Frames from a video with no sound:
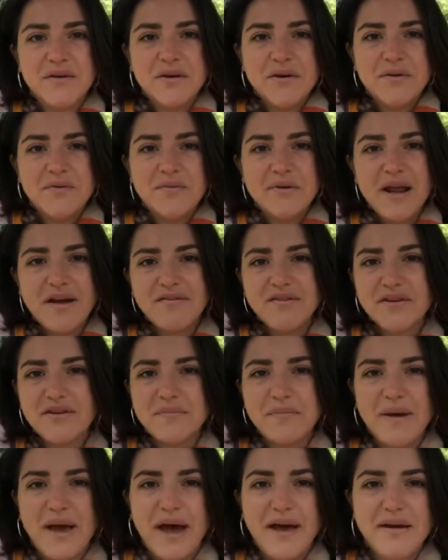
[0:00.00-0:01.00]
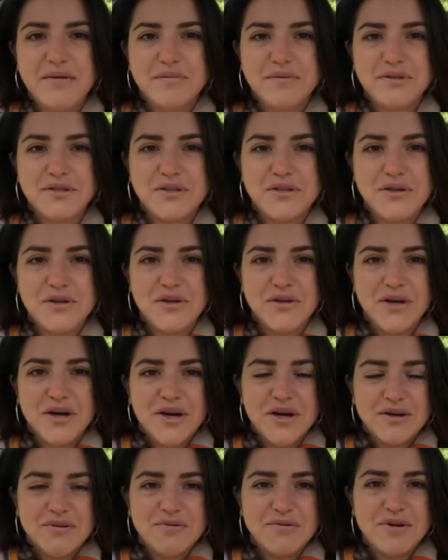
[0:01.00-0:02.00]
we're never going to be able to
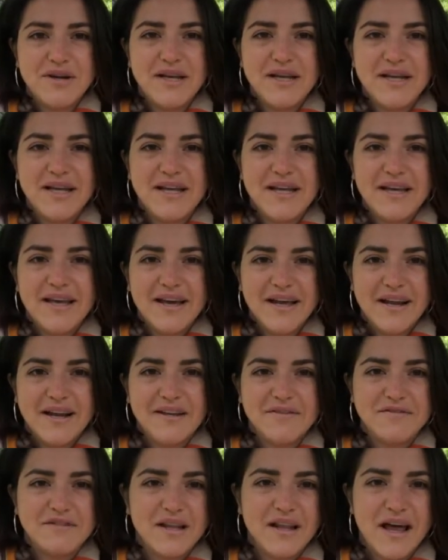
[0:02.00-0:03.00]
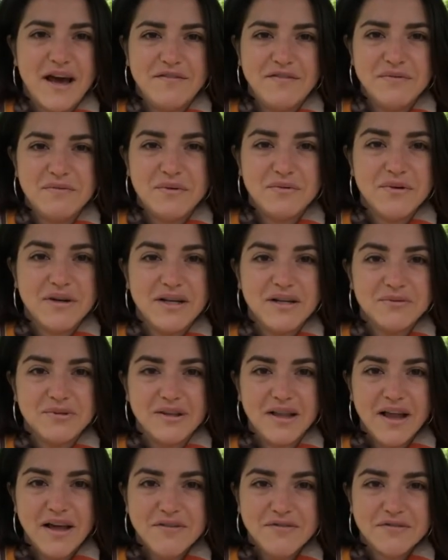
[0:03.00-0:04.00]
really live the life that we really would
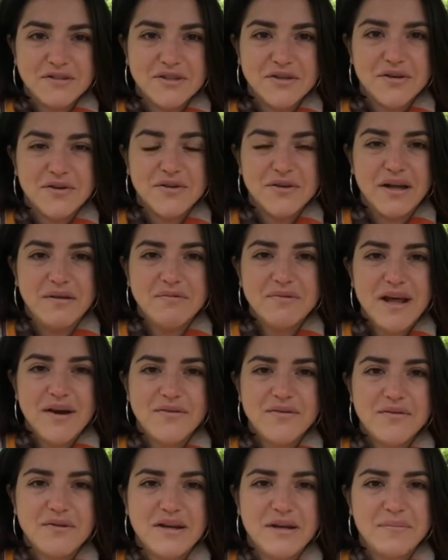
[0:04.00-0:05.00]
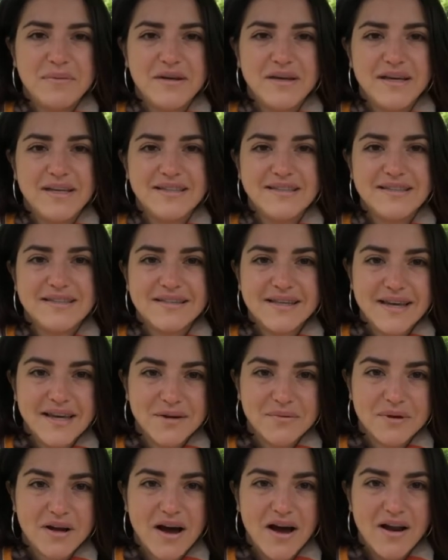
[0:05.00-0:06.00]
love to, and we'll never really be in sync
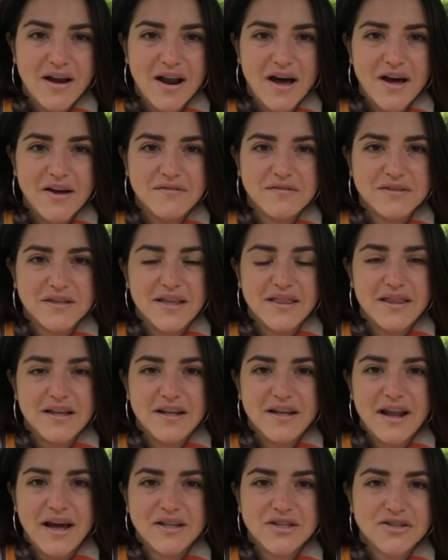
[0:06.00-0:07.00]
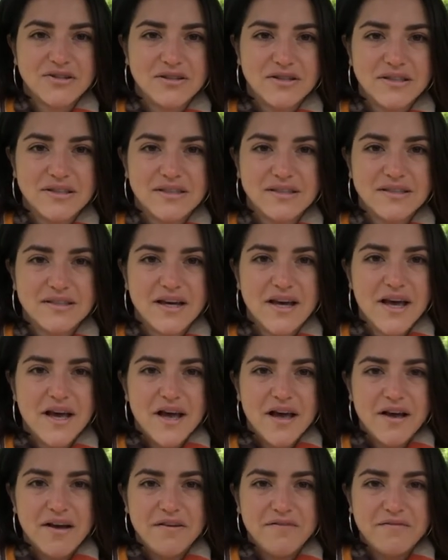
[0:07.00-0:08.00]
with our lives and the naturalness
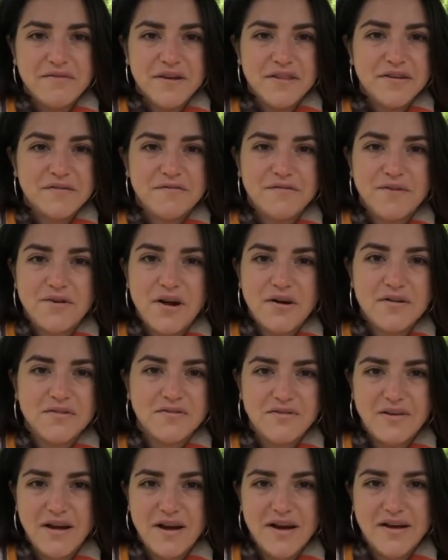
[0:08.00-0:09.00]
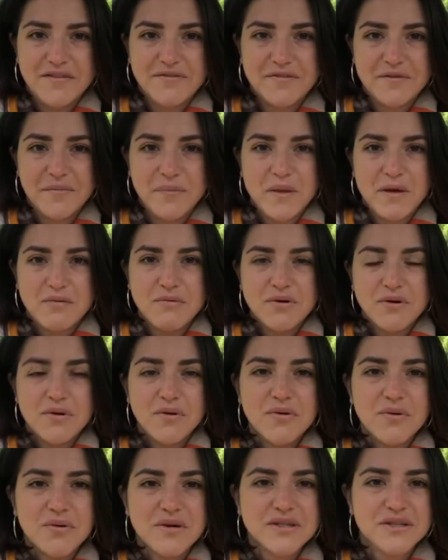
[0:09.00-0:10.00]
and the flow of life. We're
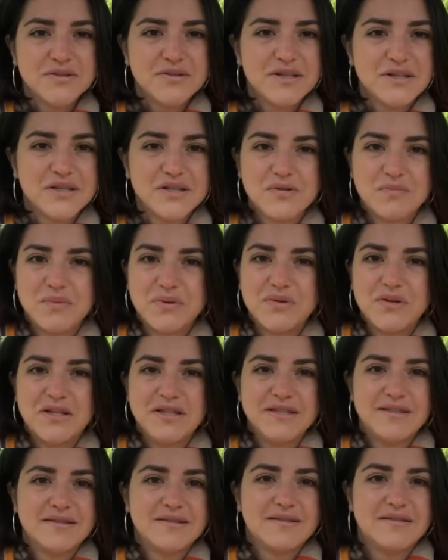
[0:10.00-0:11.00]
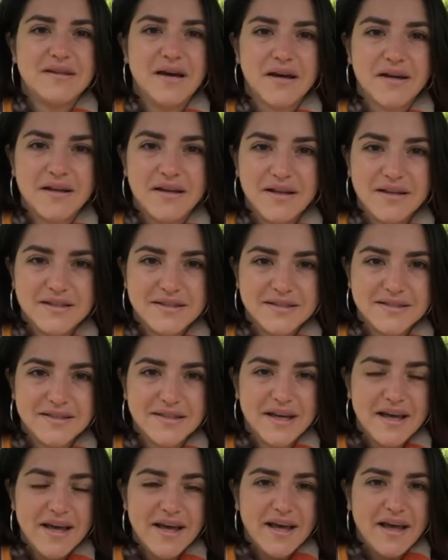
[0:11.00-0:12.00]
always going to experience stuckness
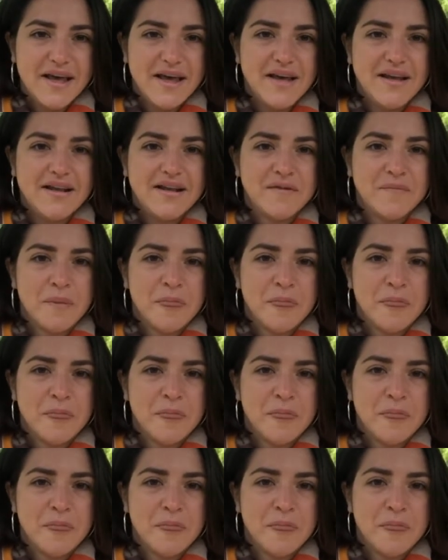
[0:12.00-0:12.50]
in